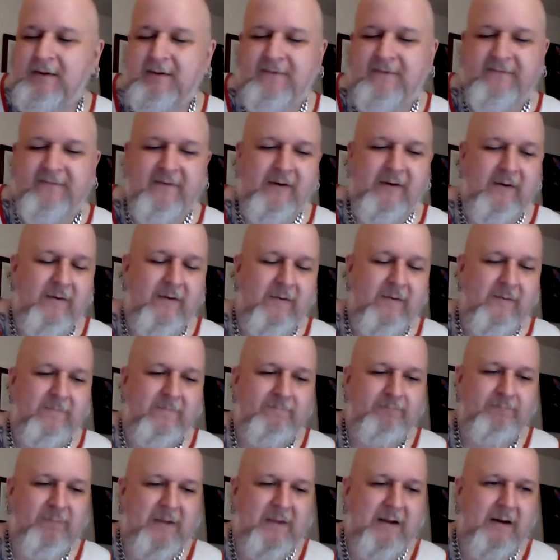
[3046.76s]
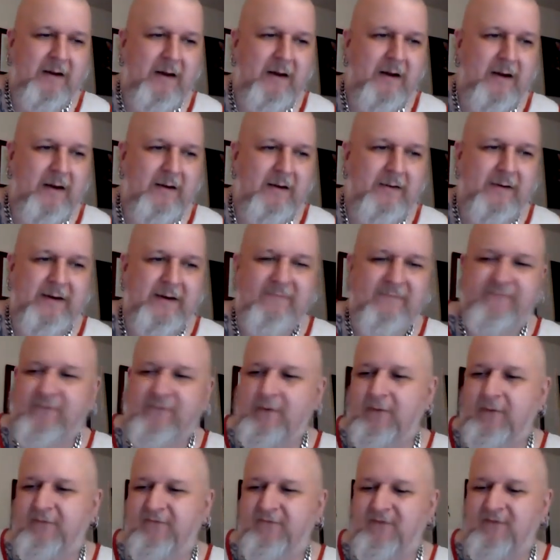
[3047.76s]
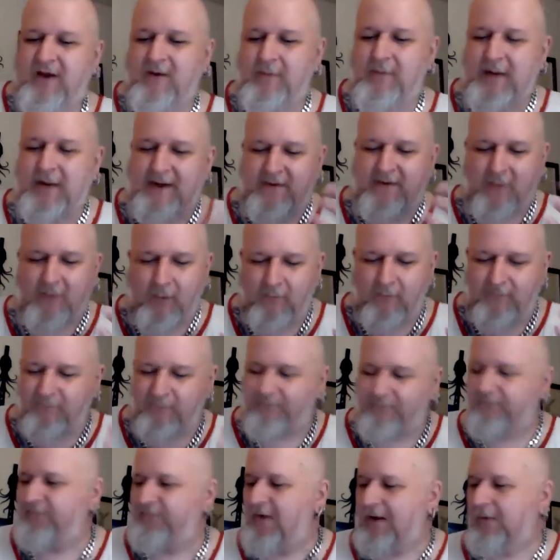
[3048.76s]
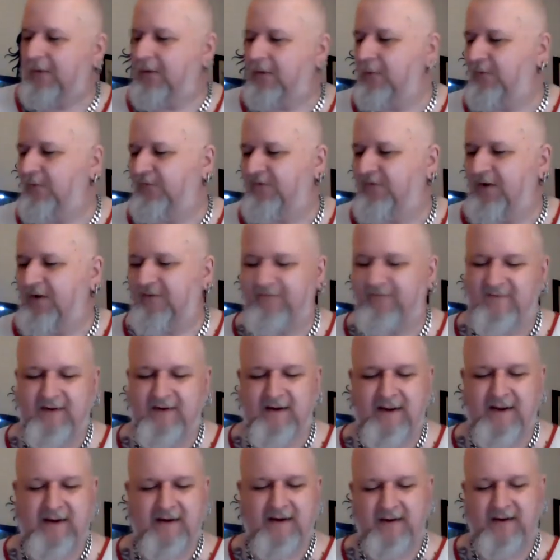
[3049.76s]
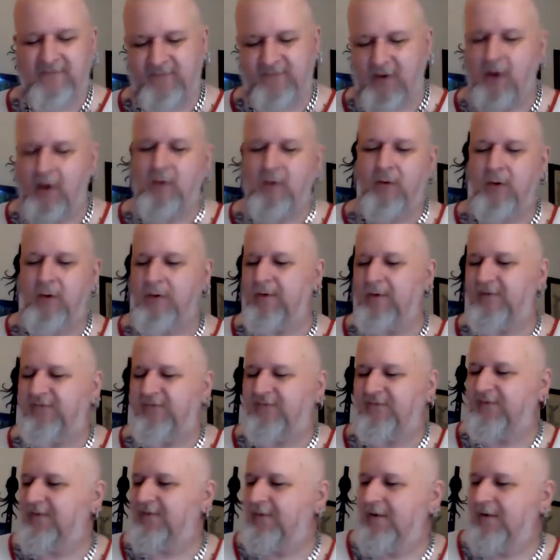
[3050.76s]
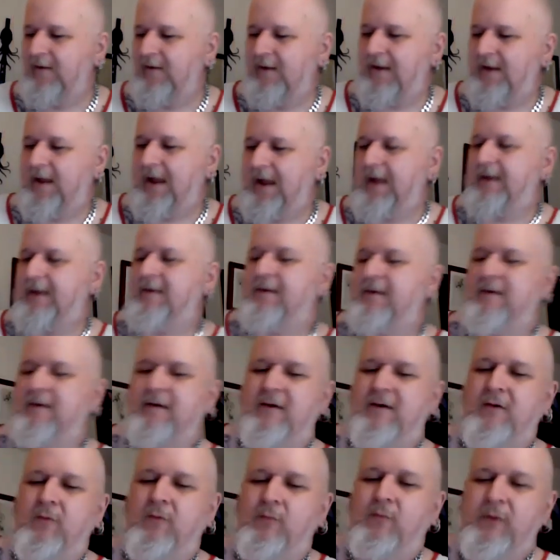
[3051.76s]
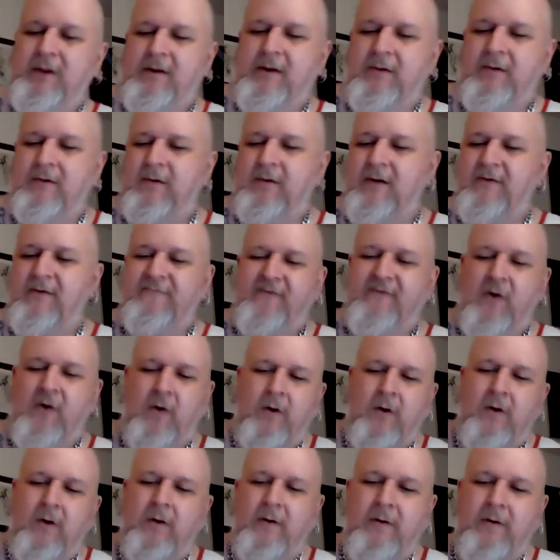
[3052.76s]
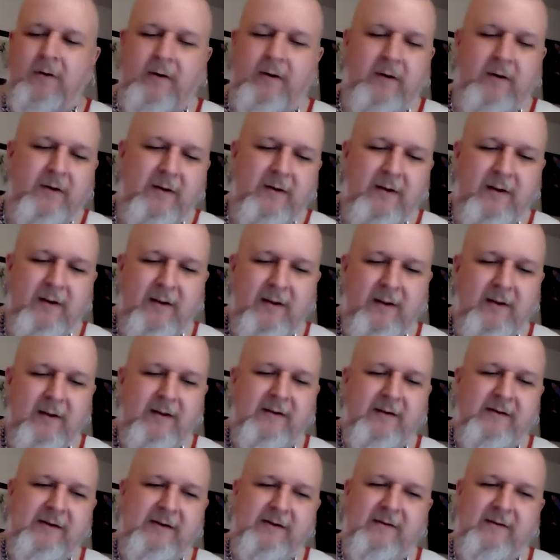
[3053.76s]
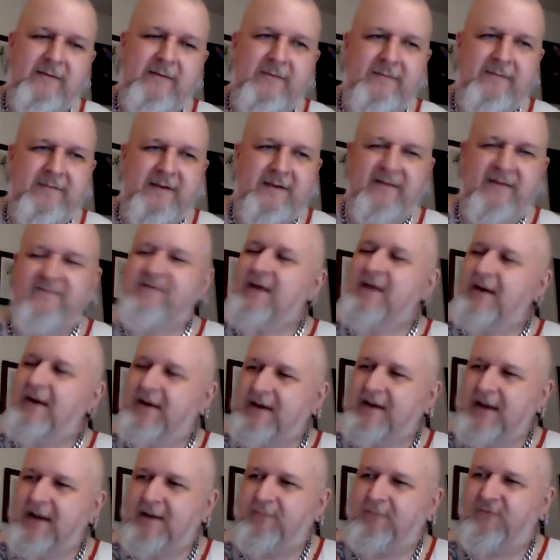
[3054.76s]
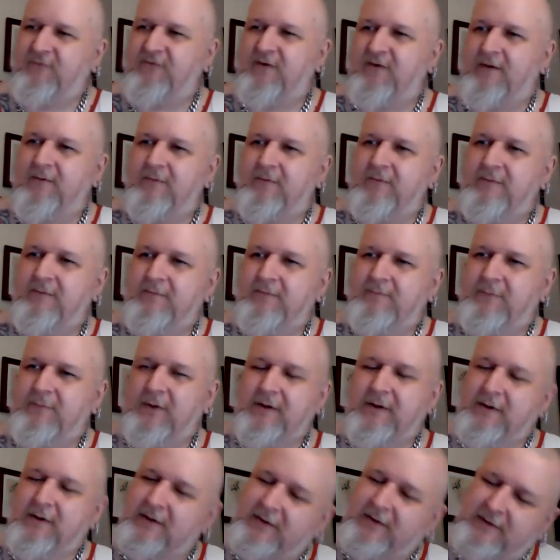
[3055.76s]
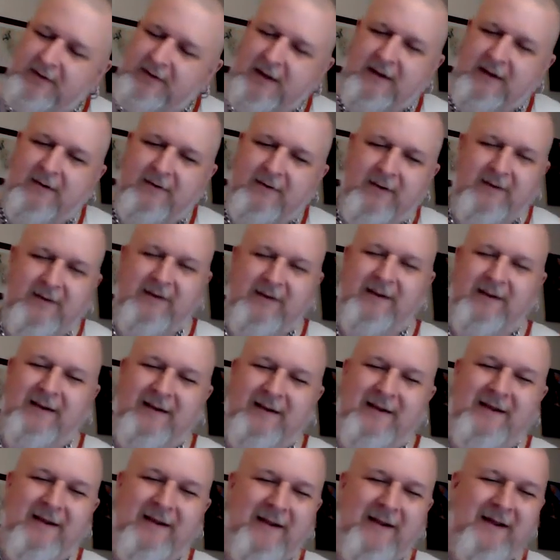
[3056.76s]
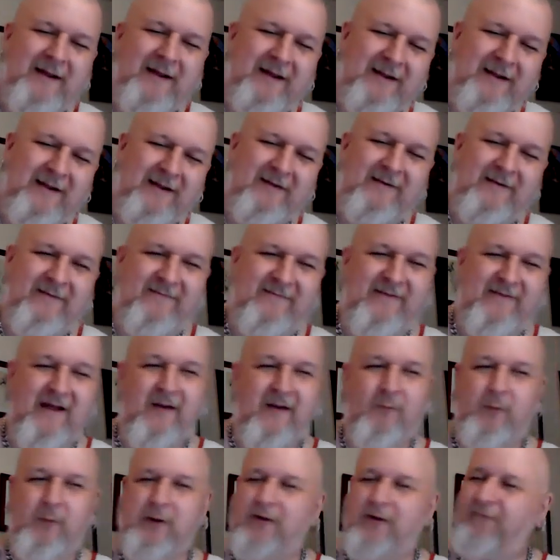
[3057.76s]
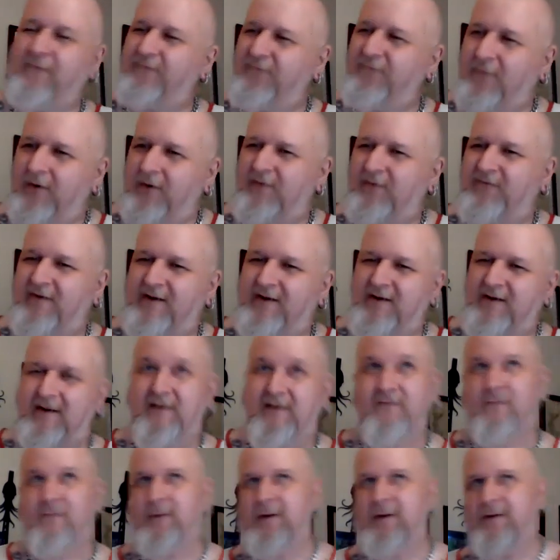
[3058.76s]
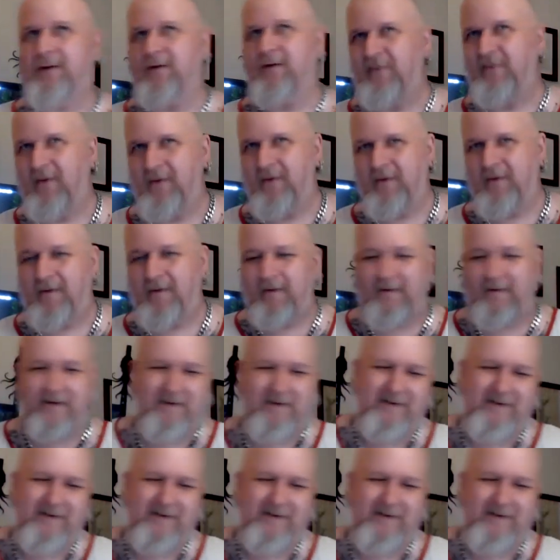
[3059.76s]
So, all right, folks, everybody go and follow Justin and his cohorts at Wheel of Horror. You know, it's not a game show, but it's not Wheel of Fortune, it's Wheel of Horror.